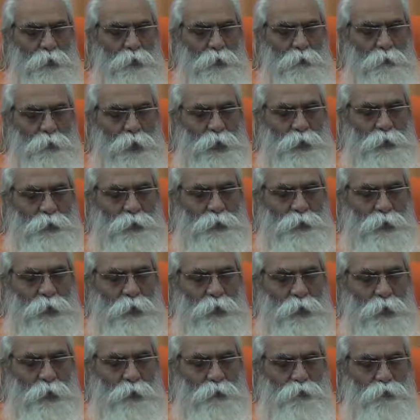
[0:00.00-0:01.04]
the
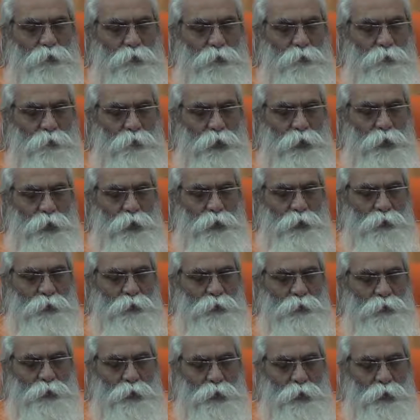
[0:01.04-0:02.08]
master of
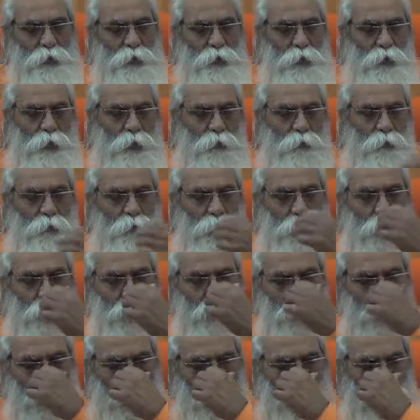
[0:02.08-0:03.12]
millions,
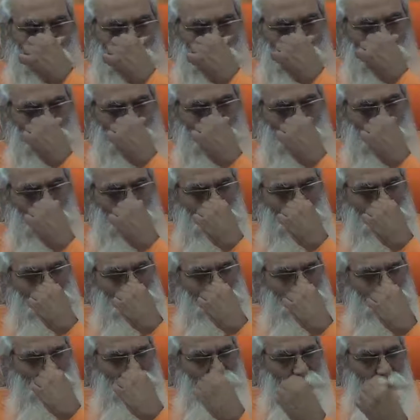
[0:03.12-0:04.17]
uncountable
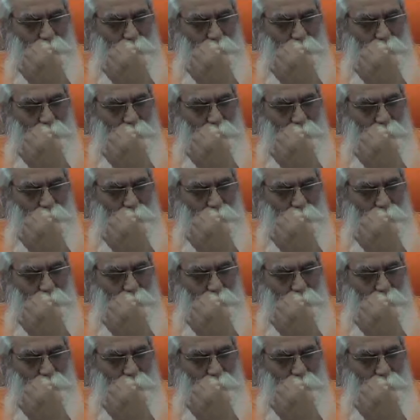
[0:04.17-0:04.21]
galaxies,